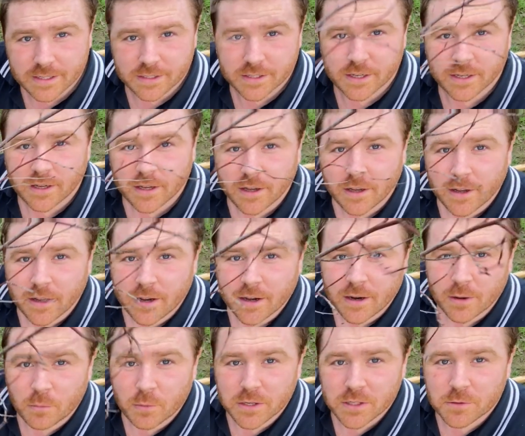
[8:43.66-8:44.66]
is
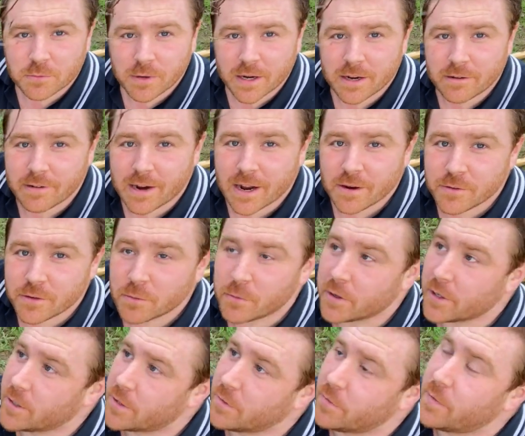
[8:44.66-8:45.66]
which way round you
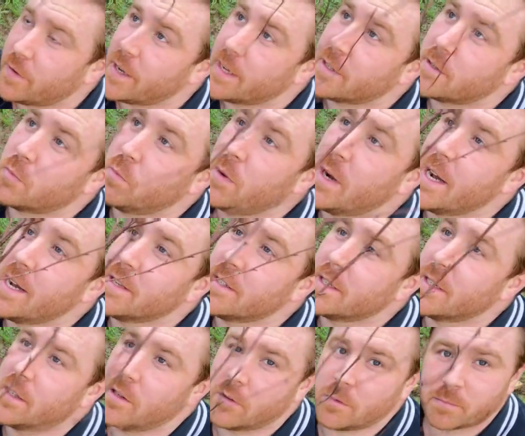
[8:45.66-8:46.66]
want it to face. Where
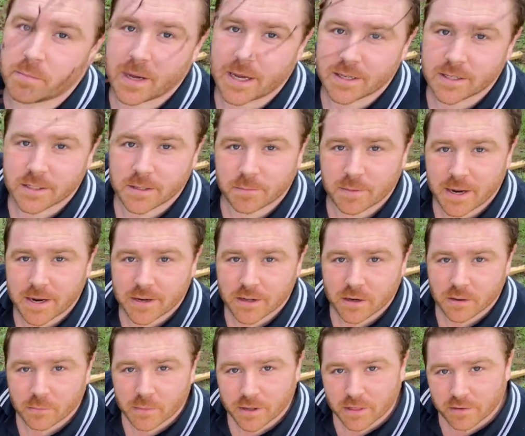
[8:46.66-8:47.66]
does it look best,
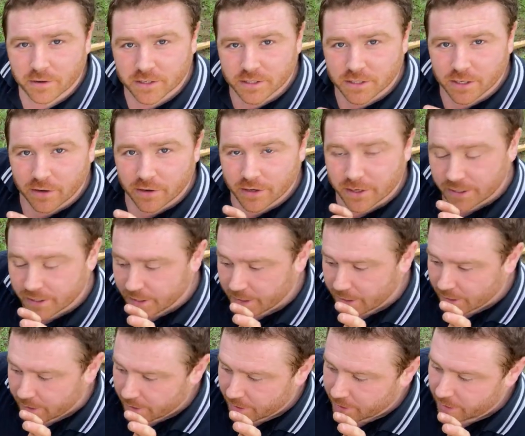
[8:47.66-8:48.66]
depending on whether it's going
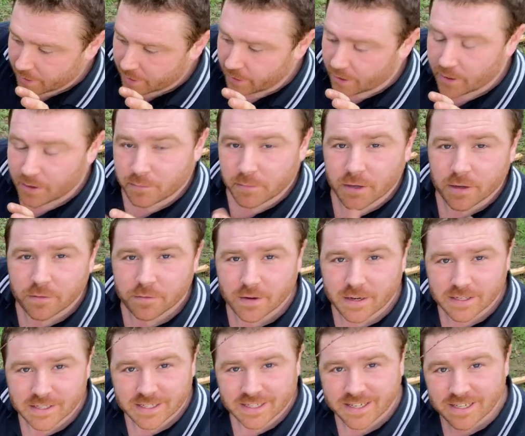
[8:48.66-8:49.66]
um,
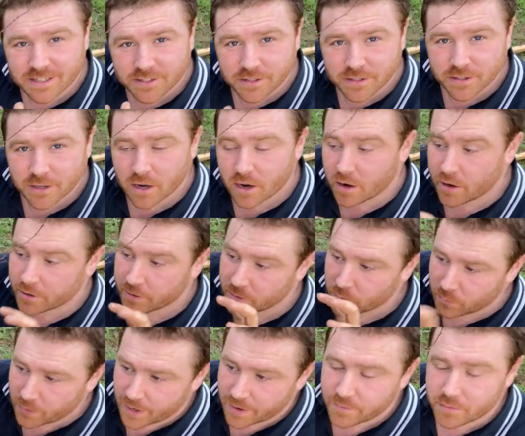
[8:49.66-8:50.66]
facing into the garden,
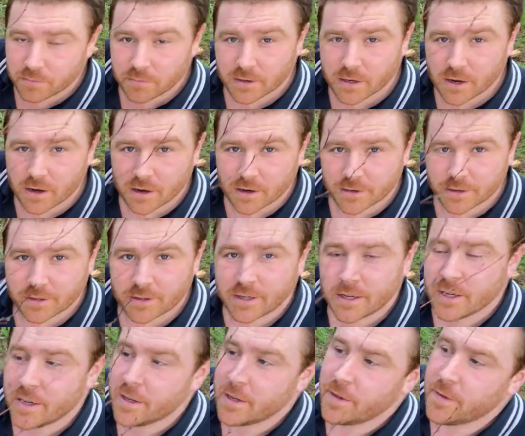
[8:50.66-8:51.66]
away from the garden.
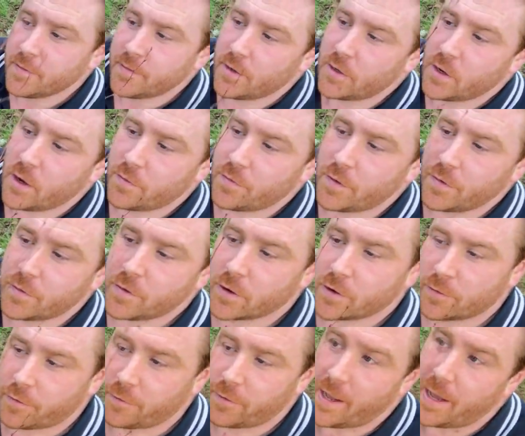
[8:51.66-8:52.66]
You know, if you've
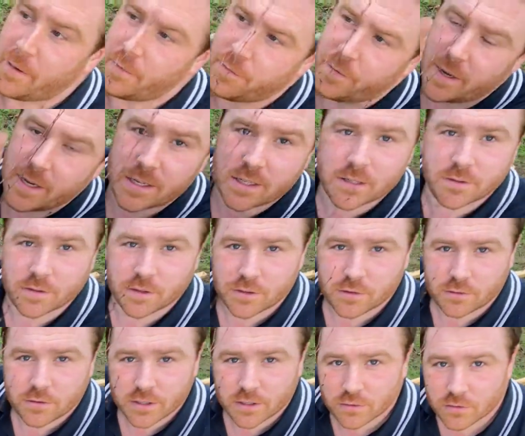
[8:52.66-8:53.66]
got a flat face of a
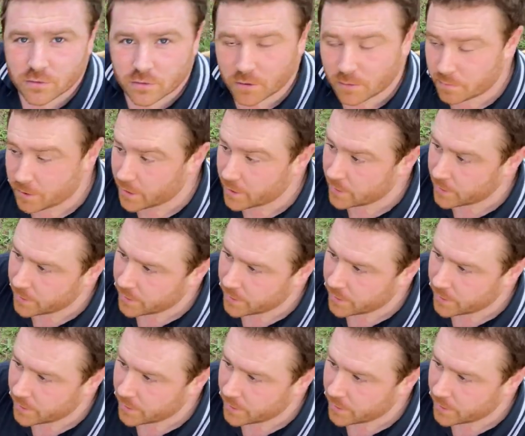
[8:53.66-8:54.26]
tree or shrub,